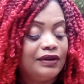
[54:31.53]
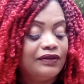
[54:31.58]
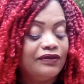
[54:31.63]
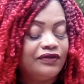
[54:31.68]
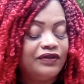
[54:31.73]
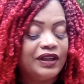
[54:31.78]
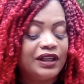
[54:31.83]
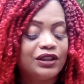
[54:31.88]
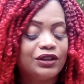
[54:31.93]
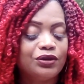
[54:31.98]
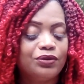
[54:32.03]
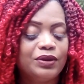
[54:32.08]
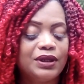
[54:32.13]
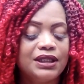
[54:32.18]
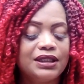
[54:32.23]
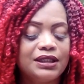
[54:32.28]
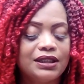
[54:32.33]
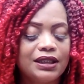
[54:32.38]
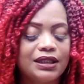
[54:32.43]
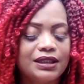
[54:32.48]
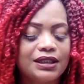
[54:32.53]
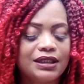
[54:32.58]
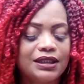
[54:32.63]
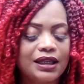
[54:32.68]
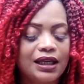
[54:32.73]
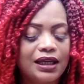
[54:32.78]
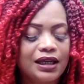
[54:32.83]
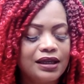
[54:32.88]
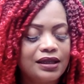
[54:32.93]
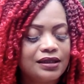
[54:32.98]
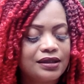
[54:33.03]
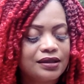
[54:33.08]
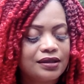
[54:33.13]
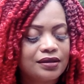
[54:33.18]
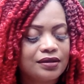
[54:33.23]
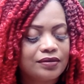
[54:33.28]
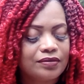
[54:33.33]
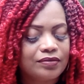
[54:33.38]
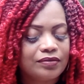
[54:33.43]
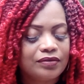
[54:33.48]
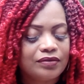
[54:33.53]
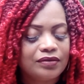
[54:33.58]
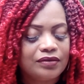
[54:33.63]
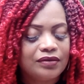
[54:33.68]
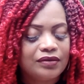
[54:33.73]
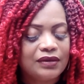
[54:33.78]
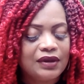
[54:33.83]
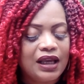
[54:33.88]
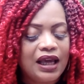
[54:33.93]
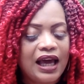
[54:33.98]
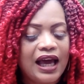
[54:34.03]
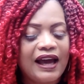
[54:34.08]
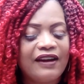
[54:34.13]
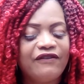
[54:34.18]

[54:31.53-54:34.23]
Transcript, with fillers: victory, success, I